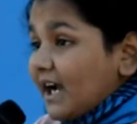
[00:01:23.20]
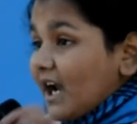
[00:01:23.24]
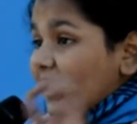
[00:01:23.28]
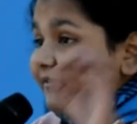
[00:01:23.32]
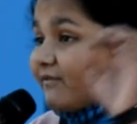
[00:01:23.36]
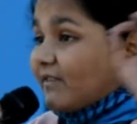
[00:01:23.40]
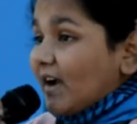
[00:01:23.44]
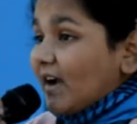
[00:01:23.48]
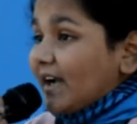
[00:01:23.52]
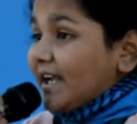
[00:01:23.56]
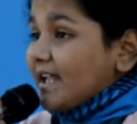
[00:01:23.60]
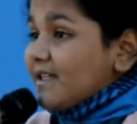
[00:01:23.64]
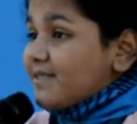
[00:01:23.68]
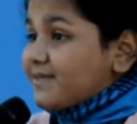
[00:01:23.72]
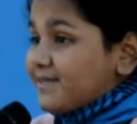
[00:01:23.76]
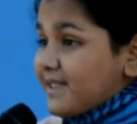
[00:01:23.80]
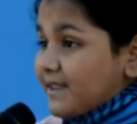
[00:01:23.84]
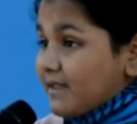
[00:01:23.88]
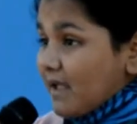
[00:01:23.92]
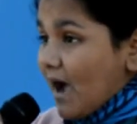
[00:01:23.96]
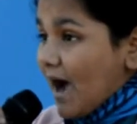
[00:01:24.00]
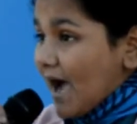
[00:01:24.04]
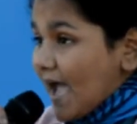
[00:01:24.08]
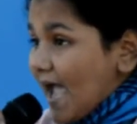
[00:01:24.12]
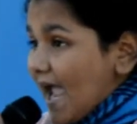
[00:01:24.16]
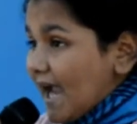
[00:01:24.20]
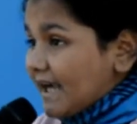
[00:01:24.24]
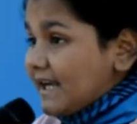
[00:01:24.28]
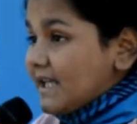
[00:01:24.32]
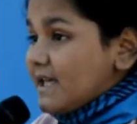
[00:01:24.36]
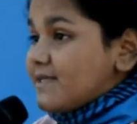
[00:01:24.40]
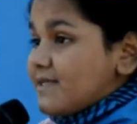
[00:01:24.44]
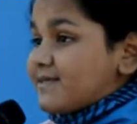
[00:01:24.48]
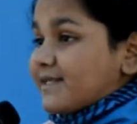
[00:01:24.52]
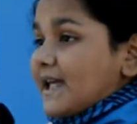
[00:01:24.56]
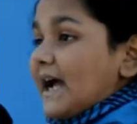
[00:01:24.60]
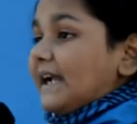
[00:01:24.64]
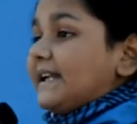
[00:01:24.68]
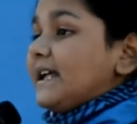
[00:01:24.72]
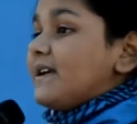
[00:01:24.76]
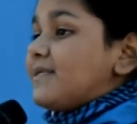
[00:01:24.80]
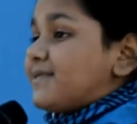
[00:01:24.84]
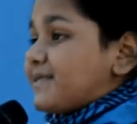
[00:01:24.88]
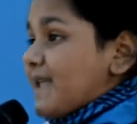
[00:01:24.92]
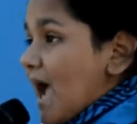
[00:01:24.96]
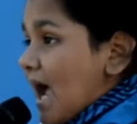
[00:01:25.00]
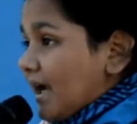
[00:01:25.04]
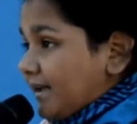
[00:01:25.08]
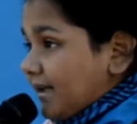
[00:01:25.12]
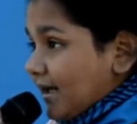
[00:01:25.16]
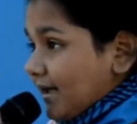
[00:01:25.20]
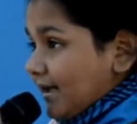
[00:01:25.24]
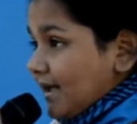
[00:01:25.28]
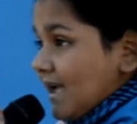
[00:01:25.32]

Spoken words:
of getting ahead is getting started.